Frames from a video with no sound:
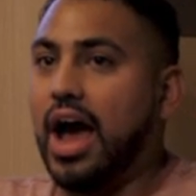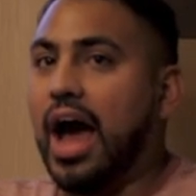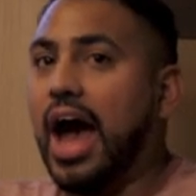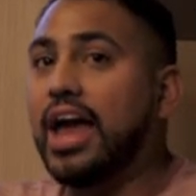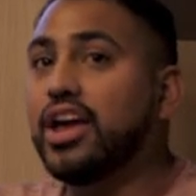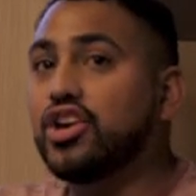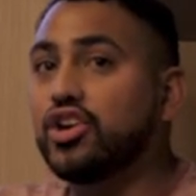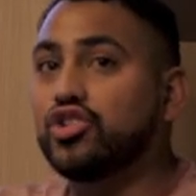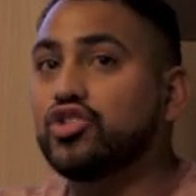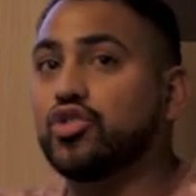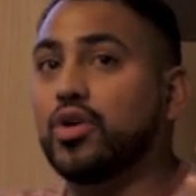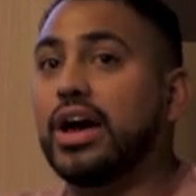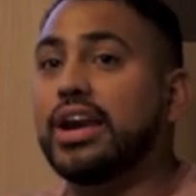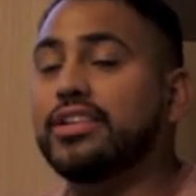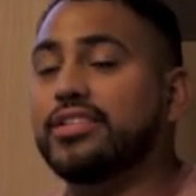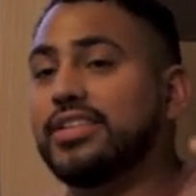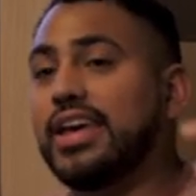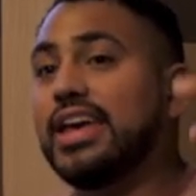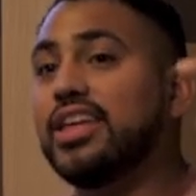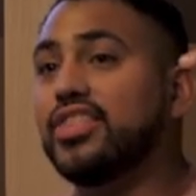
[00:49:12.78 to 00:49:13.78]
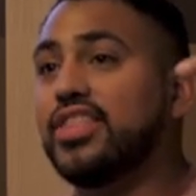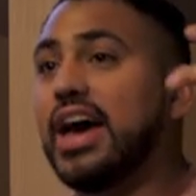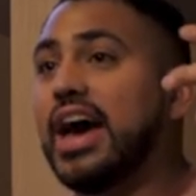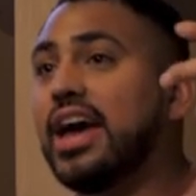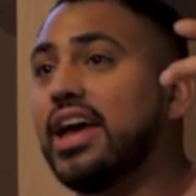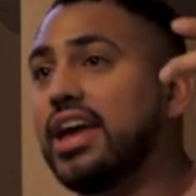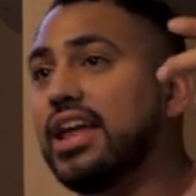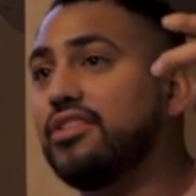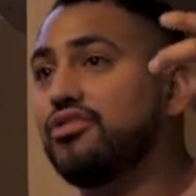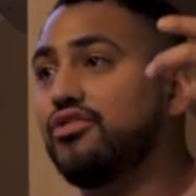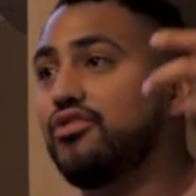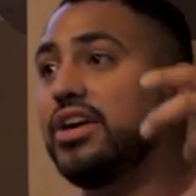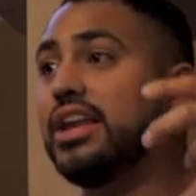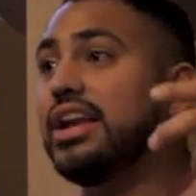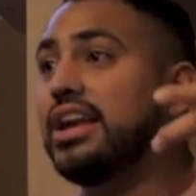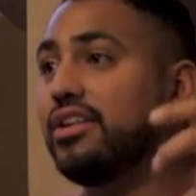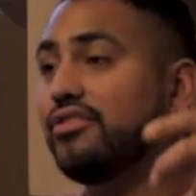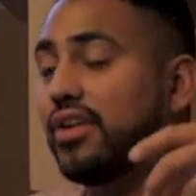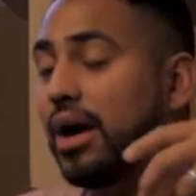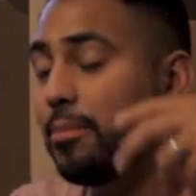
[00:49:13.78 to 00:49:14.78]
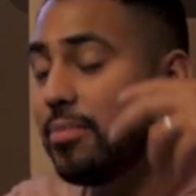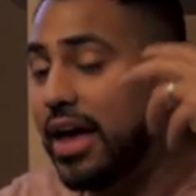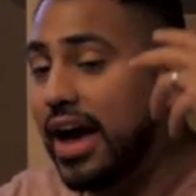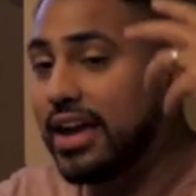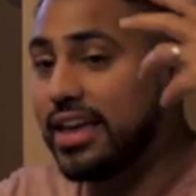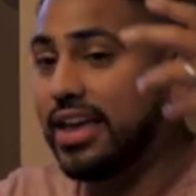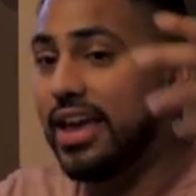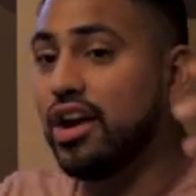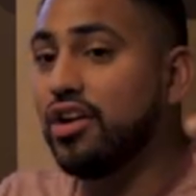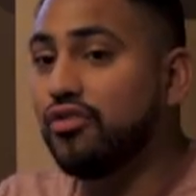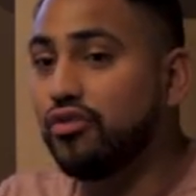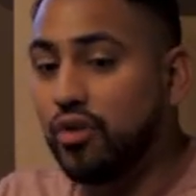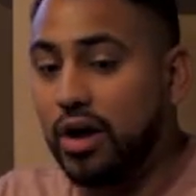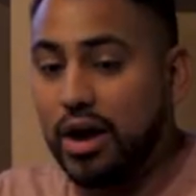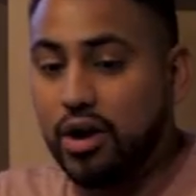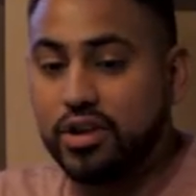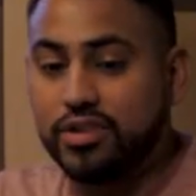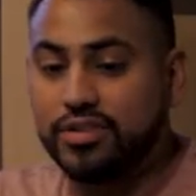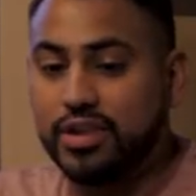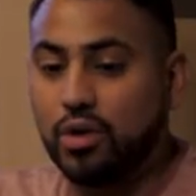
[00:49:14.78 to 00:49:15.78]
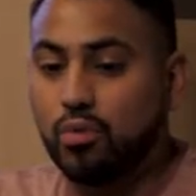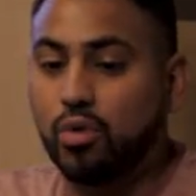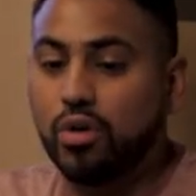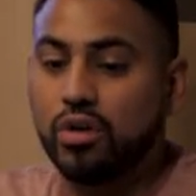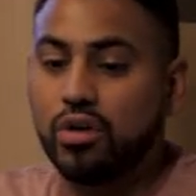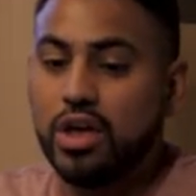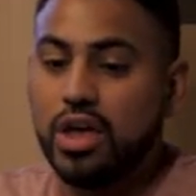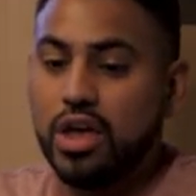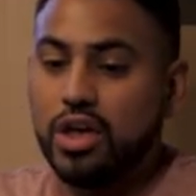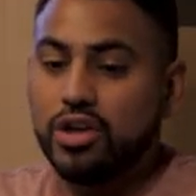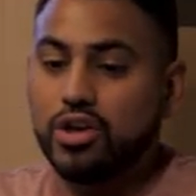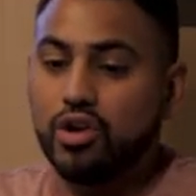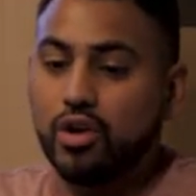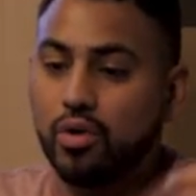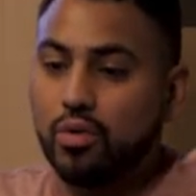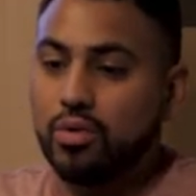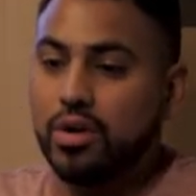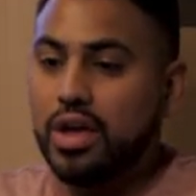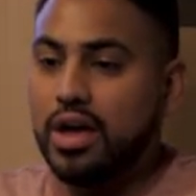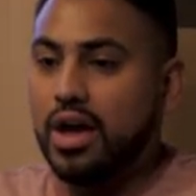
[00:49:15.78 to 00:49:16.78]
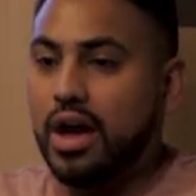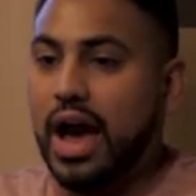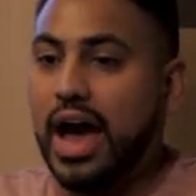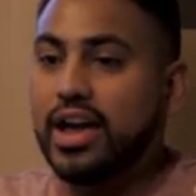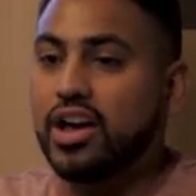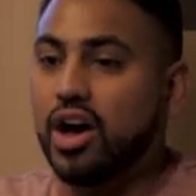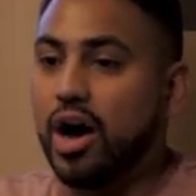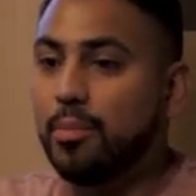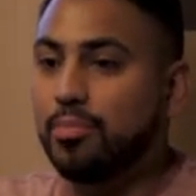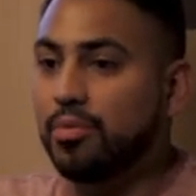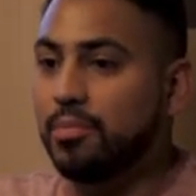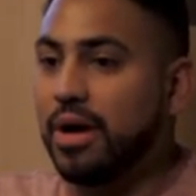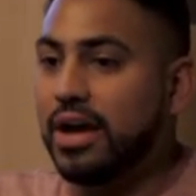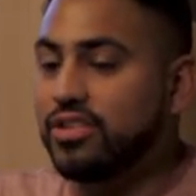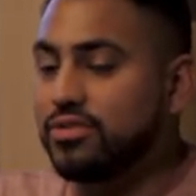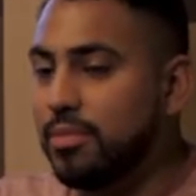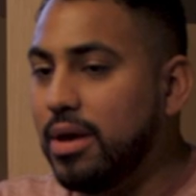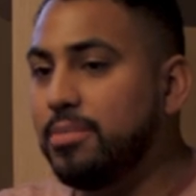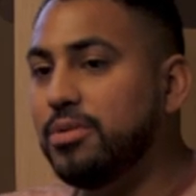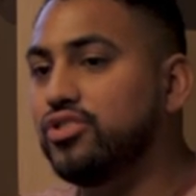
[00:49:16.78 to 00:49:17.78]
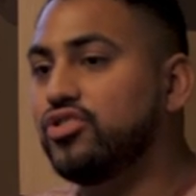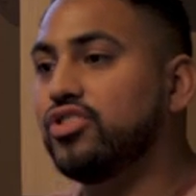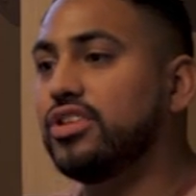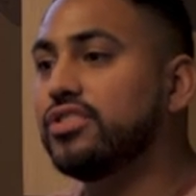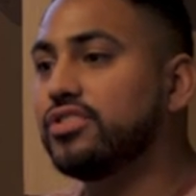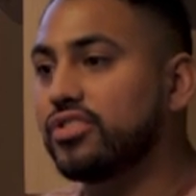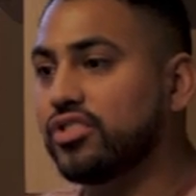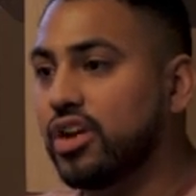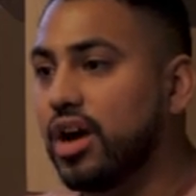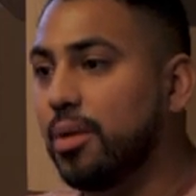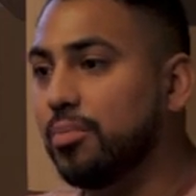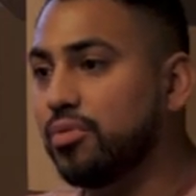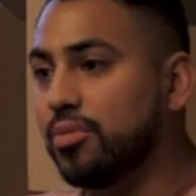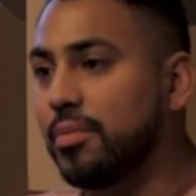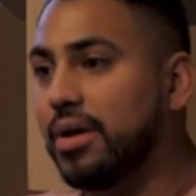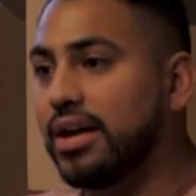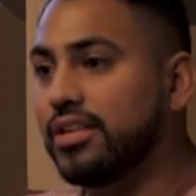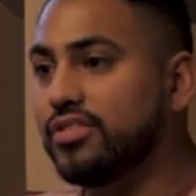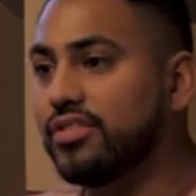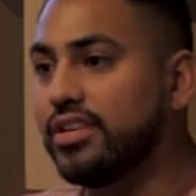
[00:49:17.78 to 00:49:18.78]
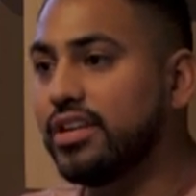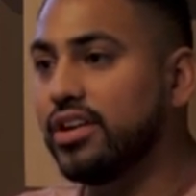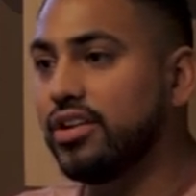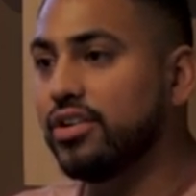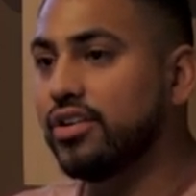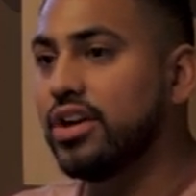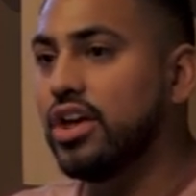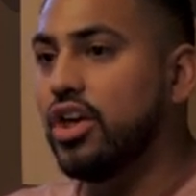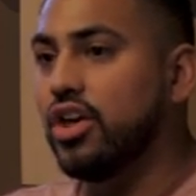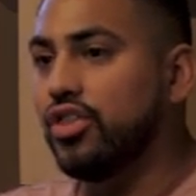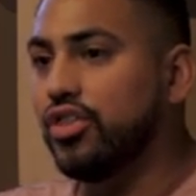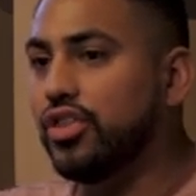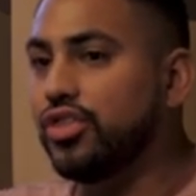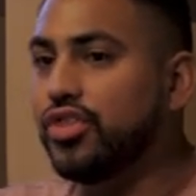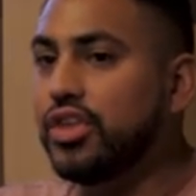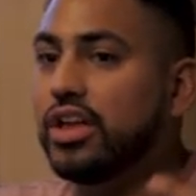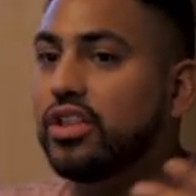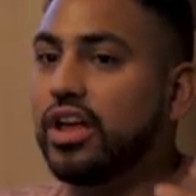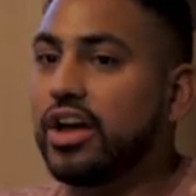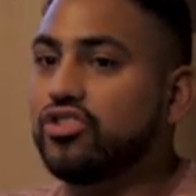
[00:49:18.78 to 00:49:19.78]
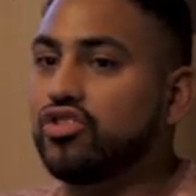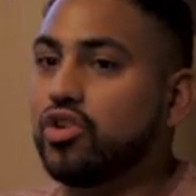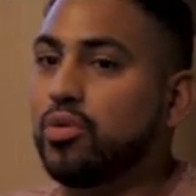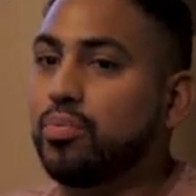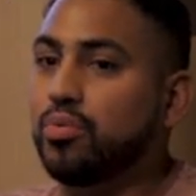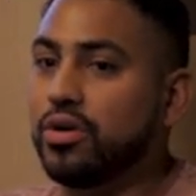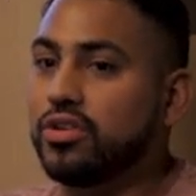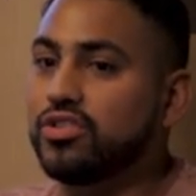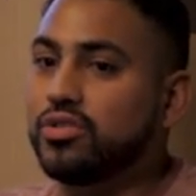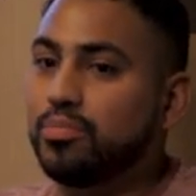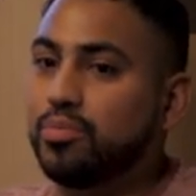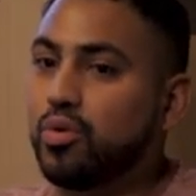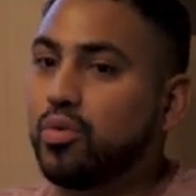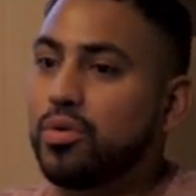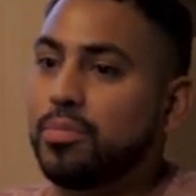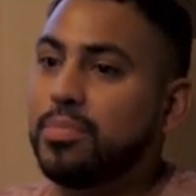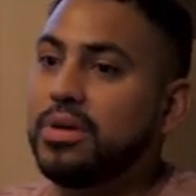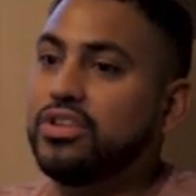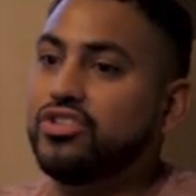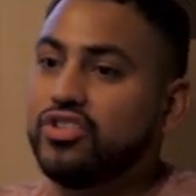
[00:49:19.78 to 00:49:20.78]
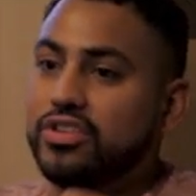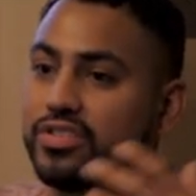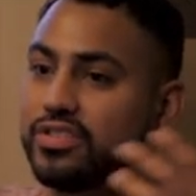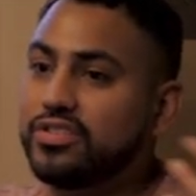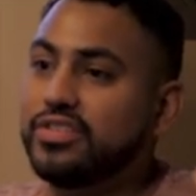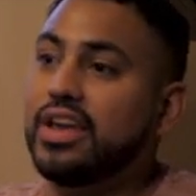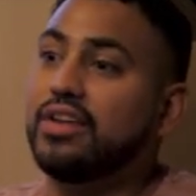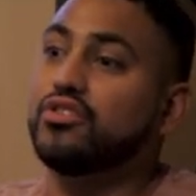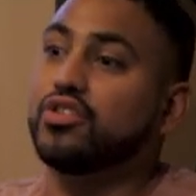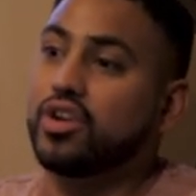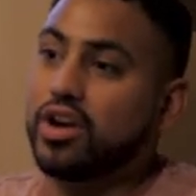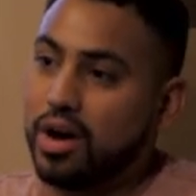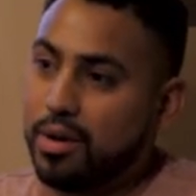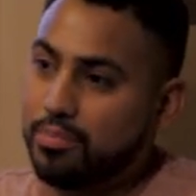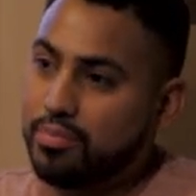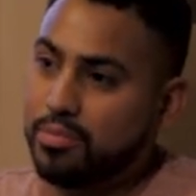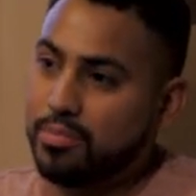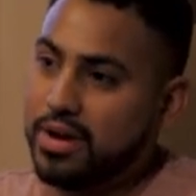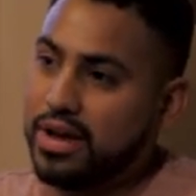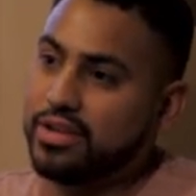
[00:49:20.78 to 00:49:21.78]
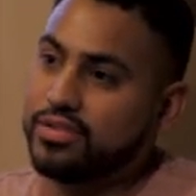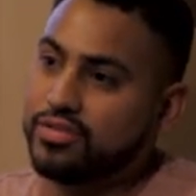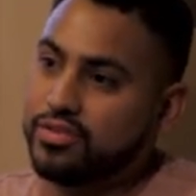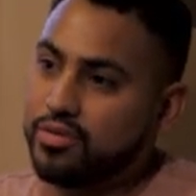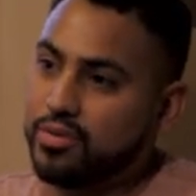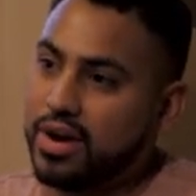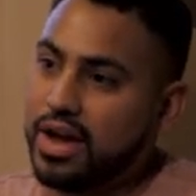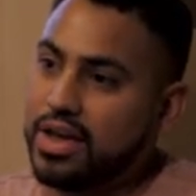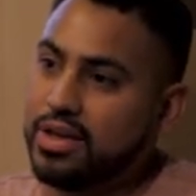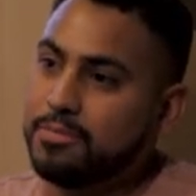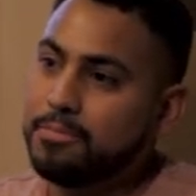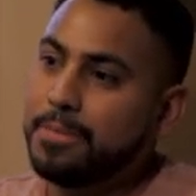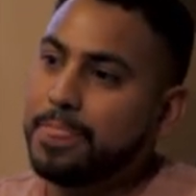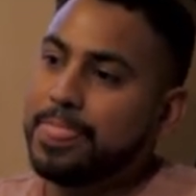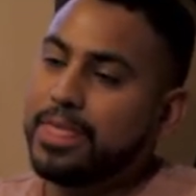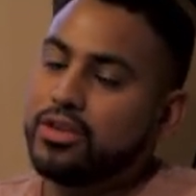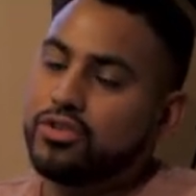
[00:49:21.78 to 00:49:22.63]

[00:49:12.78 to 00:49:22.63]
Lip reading: I could try to take that and fit in. If I'm not careful, I could say, well, you know, I compromised. Maybe Jesus compromised here. The theological principle would be Jesus never compromised, right?